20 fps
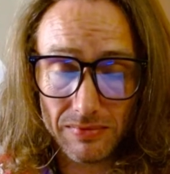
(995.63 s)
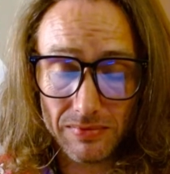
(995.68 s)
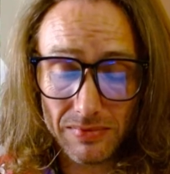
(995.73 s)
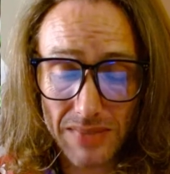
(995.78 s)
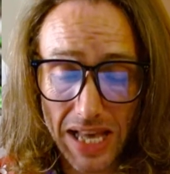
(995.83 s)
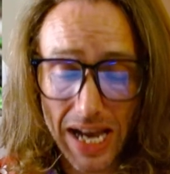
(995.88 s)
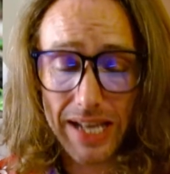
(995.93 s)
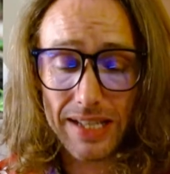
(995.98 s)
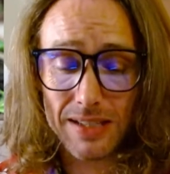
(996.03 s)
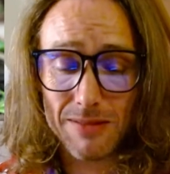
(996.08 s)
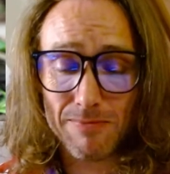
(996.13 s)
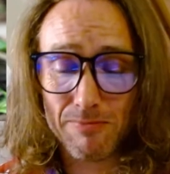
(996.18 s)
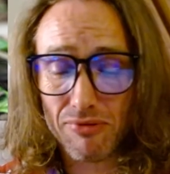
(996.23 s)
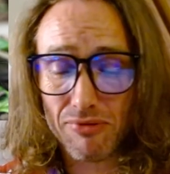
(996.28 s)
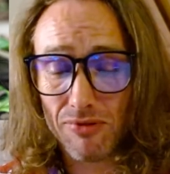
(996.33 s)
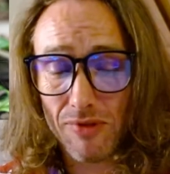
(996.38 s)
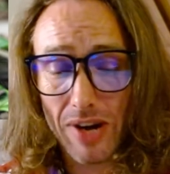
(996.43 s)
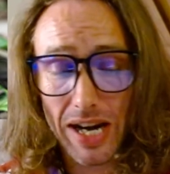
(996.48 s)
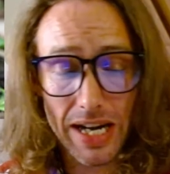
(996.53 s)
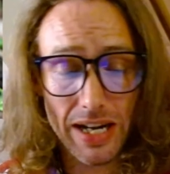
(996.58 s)
That is
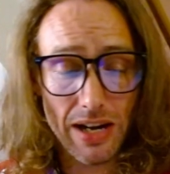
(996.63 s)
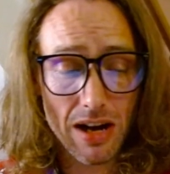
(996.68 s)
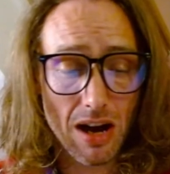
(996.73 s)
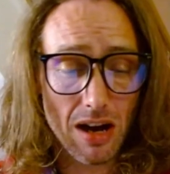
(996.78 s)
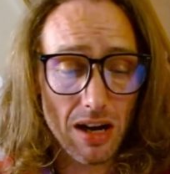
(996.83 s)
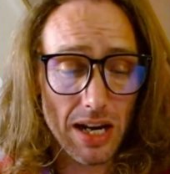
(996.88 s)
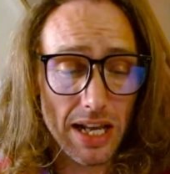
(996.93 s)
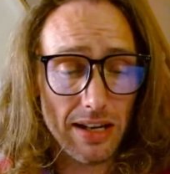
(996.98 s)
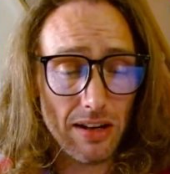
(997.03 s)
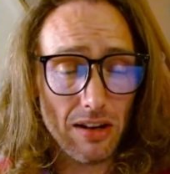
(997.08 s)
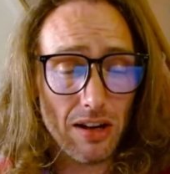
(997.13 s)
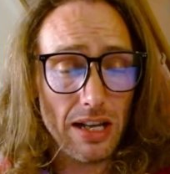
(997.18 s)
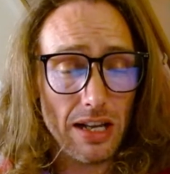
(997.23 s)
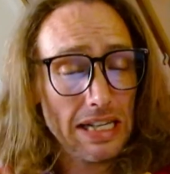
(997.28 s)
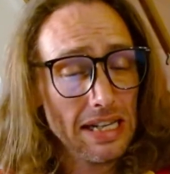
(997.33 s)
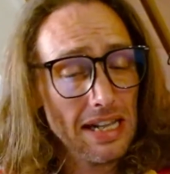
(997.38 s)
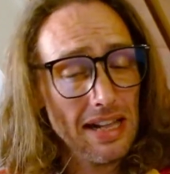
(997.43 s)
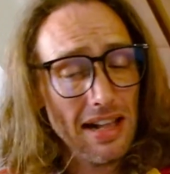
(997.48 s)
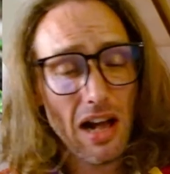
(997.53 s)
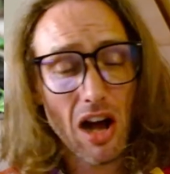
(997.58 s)
pretty gnarly. Like,
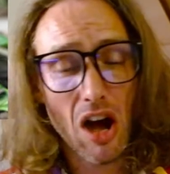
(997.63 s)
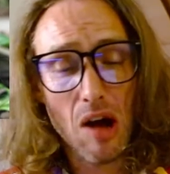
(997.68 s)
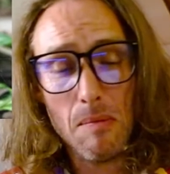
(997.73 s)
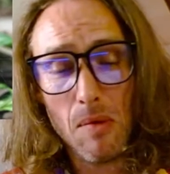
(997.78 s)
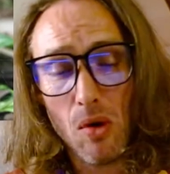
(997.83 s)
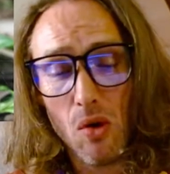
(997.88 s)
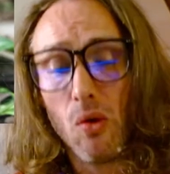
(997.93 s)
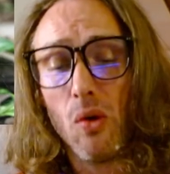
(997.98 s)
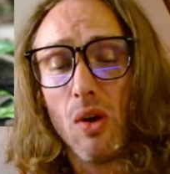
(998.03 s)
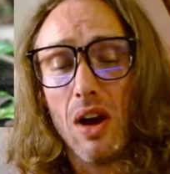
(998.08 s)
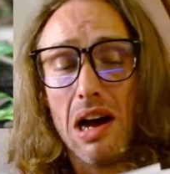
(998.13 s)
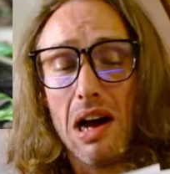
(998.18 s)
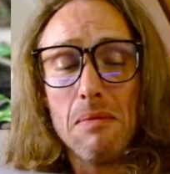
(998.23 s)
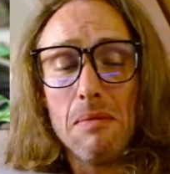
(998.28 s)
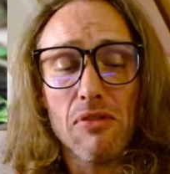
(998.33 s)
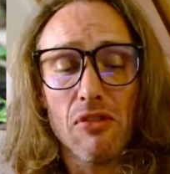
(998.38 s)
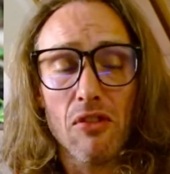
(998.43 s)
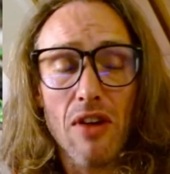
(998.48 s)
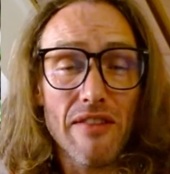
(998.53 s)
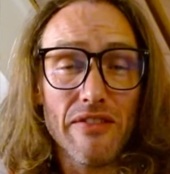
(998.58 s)
I'm all up
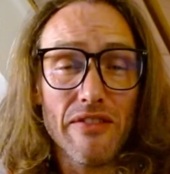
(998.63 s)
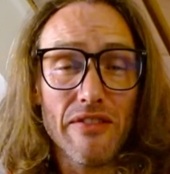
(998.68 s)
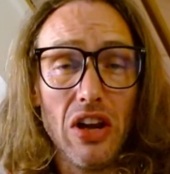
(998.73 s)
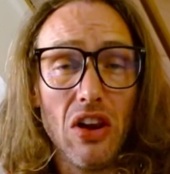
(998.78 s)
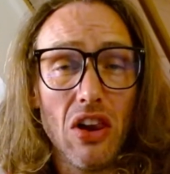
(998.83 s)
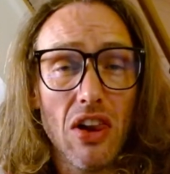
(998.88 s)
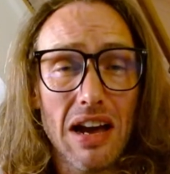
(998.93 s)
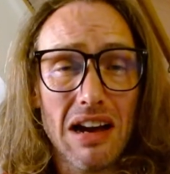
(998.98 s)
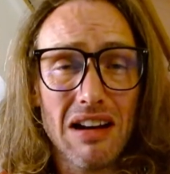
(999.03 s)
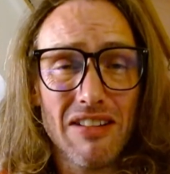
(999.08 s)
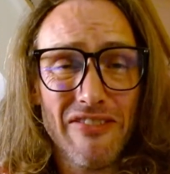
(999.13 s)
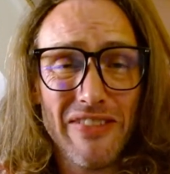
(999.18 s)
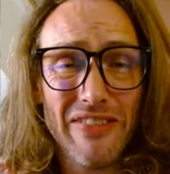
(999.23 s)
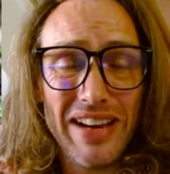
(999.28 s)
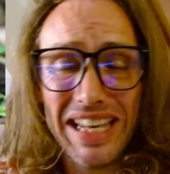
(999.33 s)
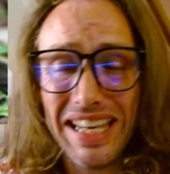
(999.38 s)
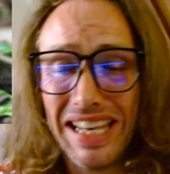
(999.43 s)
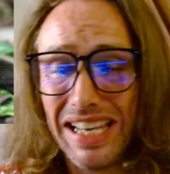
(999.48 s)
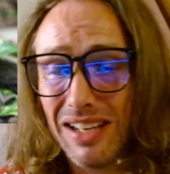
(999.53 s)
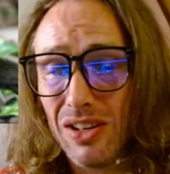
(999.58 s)
for having a laugh and
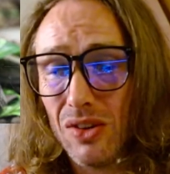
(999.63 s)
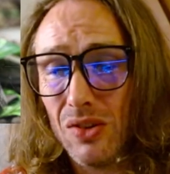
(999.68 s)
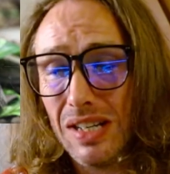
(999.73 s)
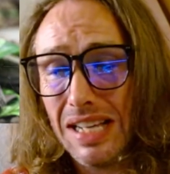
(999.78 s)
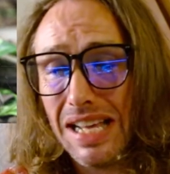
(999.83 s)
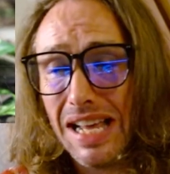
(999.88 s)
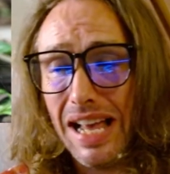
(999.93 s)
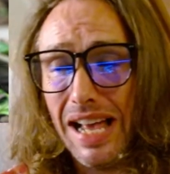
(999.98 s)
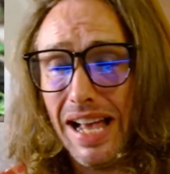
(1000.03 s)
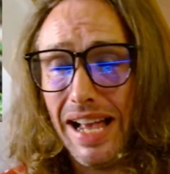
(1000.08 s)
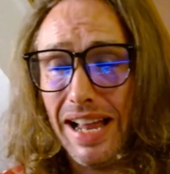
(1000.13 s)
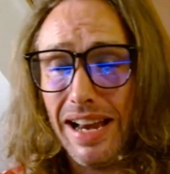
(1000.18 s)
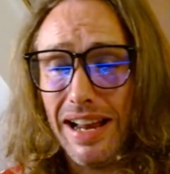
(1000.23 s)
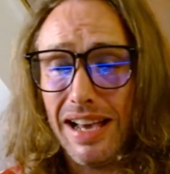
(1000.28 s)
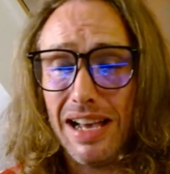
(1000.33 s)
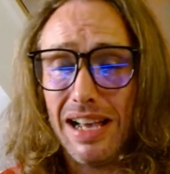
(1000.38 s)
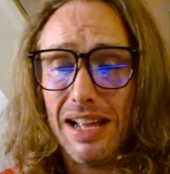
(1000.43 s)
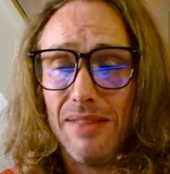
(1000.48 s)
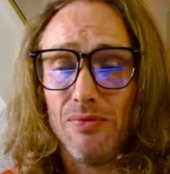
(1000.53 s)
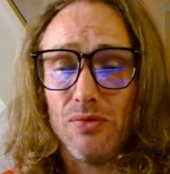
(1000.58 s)
a giggle and
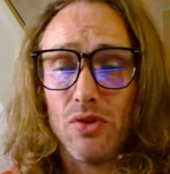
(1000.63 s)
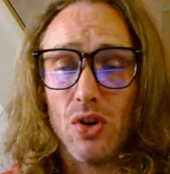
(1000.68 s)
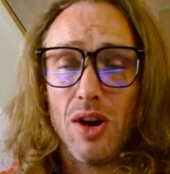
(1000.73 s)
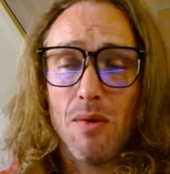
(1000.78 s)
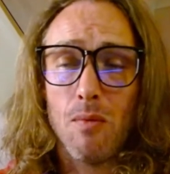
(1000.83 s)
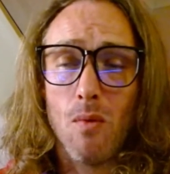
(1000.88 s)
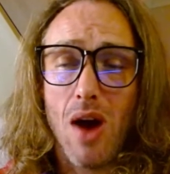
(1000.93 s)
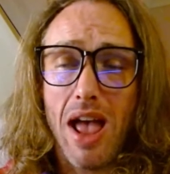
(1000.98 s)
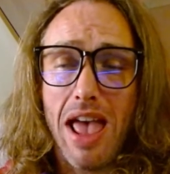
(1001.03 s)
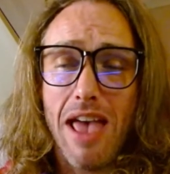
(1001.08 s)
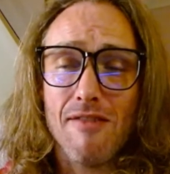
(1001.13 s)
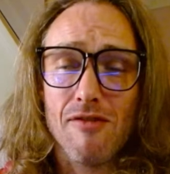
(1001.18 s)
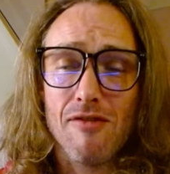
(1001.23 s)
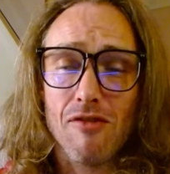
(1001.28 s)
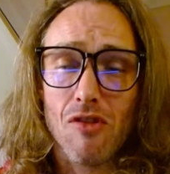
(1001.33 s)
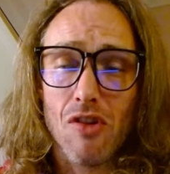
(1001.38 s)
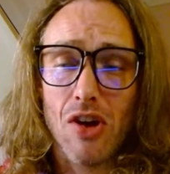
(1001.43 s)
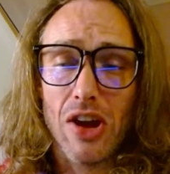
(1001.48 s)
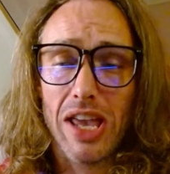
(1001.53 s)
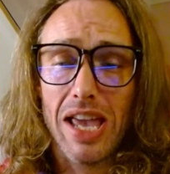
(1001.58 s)
doing
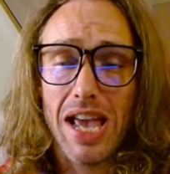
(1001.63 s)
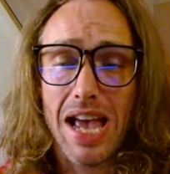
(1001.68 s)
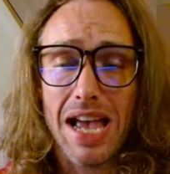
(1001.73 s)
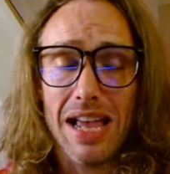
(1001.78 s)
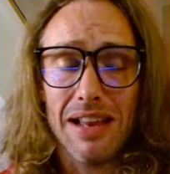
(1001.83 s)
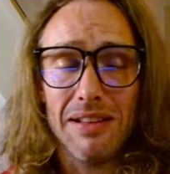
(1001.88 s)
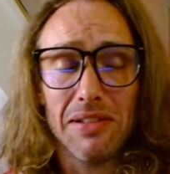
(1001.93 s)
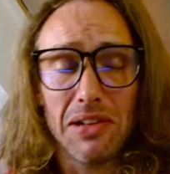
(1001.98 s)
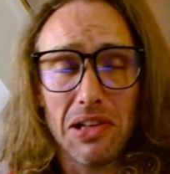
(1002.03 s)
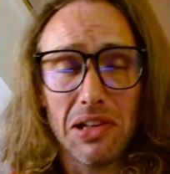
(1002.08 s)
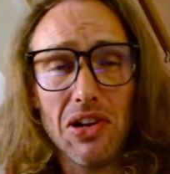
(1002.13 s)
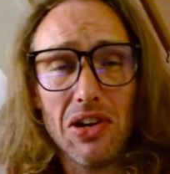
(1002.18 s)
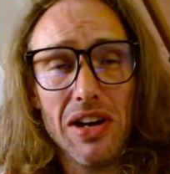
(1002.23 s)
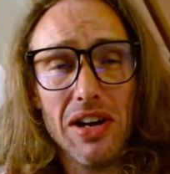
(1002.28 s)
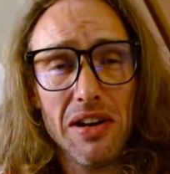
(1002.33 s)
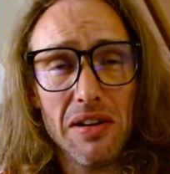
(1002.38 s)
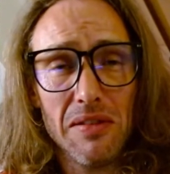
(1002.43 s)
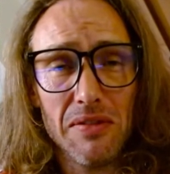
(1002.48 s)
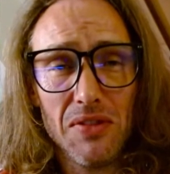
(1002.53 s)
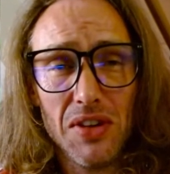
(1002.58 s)
whatever I can to
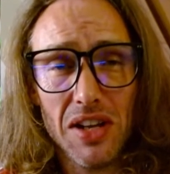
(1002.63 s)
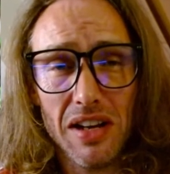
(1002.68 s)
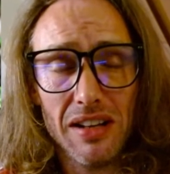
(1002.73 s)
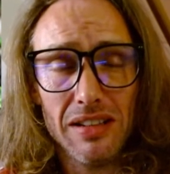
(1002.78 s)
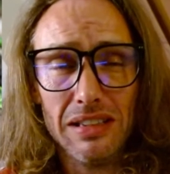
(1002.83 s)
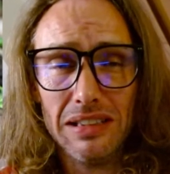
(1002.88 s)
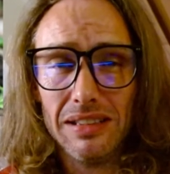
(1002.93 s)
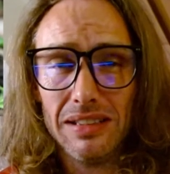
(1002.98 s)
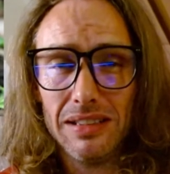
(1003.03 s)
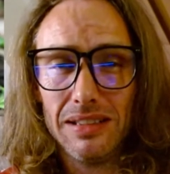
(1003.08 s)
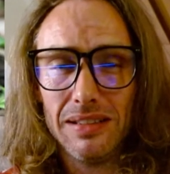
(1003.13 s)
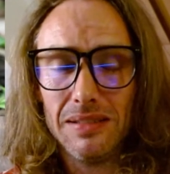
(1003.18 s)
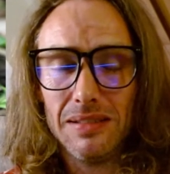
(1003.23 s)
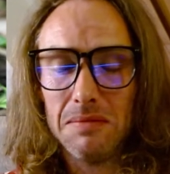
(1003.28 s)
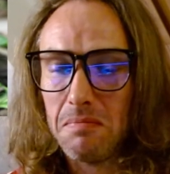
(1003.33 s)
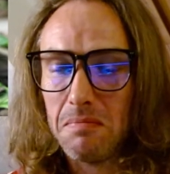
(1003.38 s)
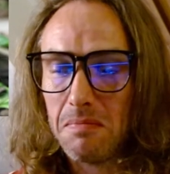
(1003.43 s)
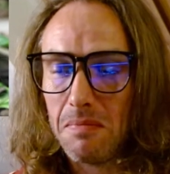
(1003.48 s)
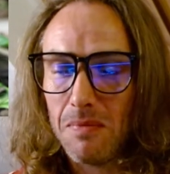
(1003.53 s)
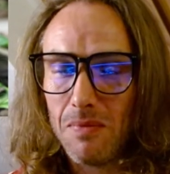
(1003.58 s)
kind of, you know,
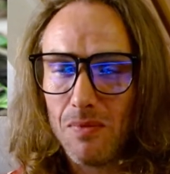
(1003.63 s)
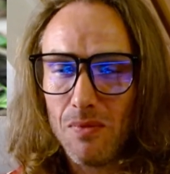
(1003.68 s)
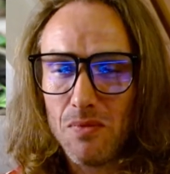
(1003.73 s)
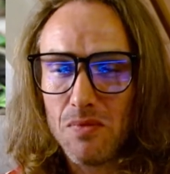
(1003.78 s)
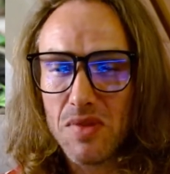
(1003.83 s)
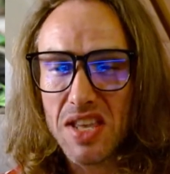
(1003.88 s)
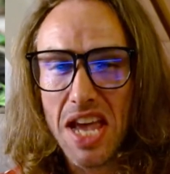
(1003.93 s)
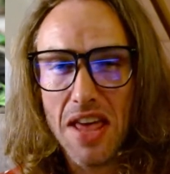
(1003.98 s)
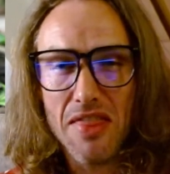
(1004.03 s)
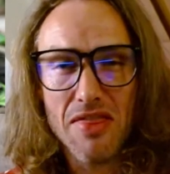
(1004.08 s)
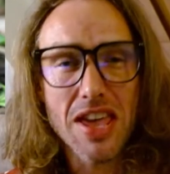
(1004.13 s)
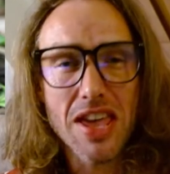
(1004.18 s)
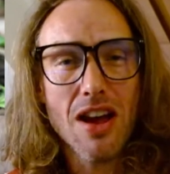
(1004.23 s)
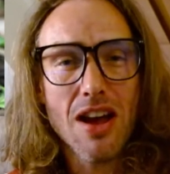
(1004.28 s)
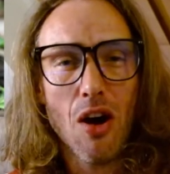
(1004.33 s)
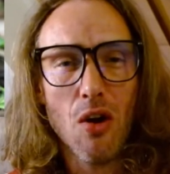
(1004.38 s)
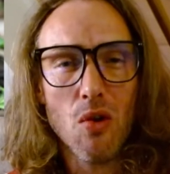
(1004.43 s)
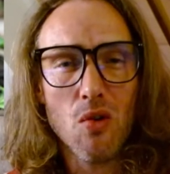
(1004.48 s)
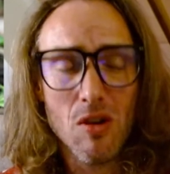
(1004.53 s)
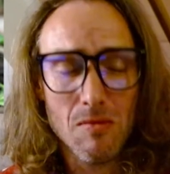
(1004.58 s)
get the
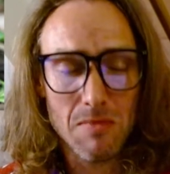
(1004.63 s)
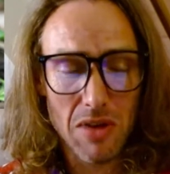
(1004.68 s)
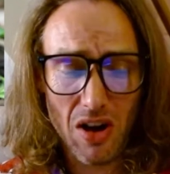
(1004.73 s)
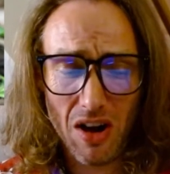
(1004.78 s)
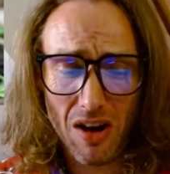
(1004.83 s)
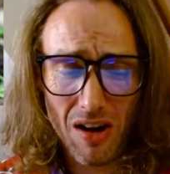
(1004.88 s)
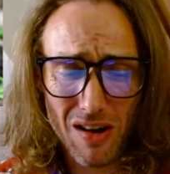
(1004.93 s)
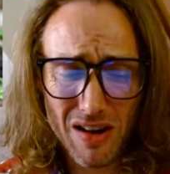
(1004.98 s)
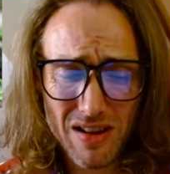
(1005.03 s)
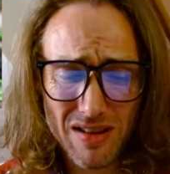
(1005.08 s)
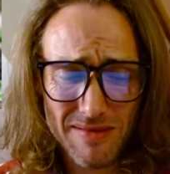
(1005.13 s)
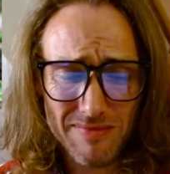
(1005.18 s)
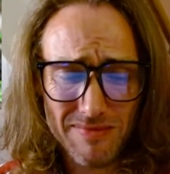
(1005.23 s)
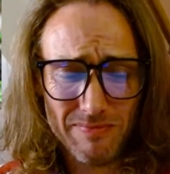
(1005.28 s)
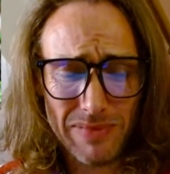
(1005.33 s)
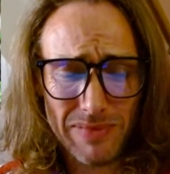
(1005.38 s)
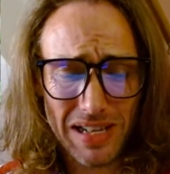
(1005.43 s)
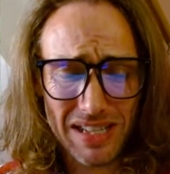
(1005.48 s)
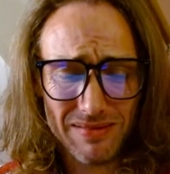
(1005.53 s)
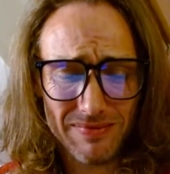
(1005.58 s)
ultimate high.
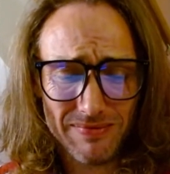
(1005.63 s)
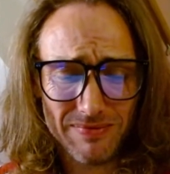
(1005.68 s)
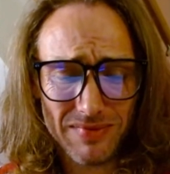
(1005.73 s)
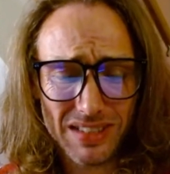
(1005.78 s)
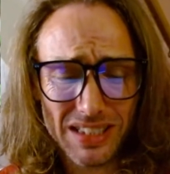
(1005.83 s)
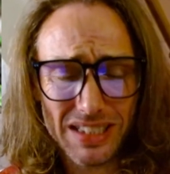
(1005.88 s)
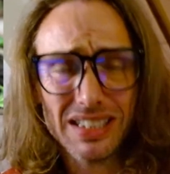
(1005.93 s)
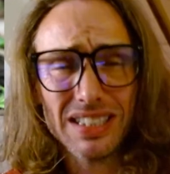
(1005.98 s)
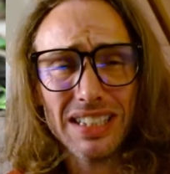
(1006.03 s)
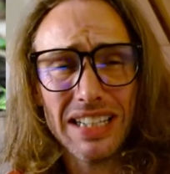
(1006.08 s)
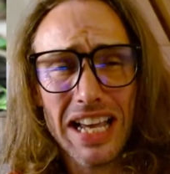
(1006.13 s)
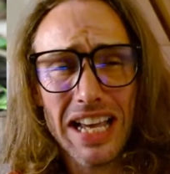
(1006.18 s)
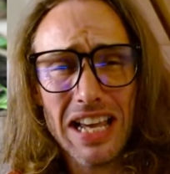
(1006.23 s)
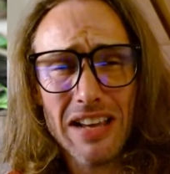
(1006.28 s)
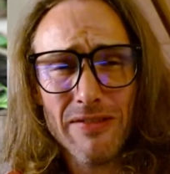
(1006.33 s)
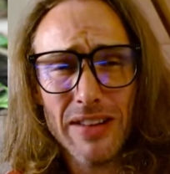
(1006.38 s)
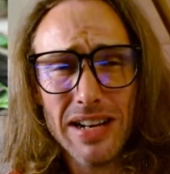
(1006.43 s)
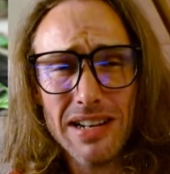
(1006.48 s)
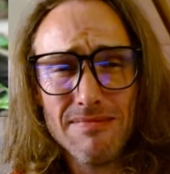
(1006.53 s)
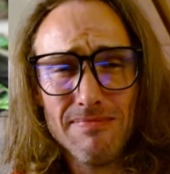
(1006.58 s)
But
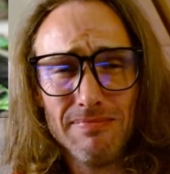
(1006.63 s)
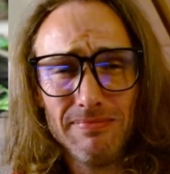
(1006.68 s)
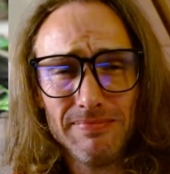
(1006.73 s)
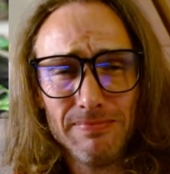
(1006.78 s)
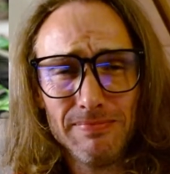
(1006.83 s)
snake venom?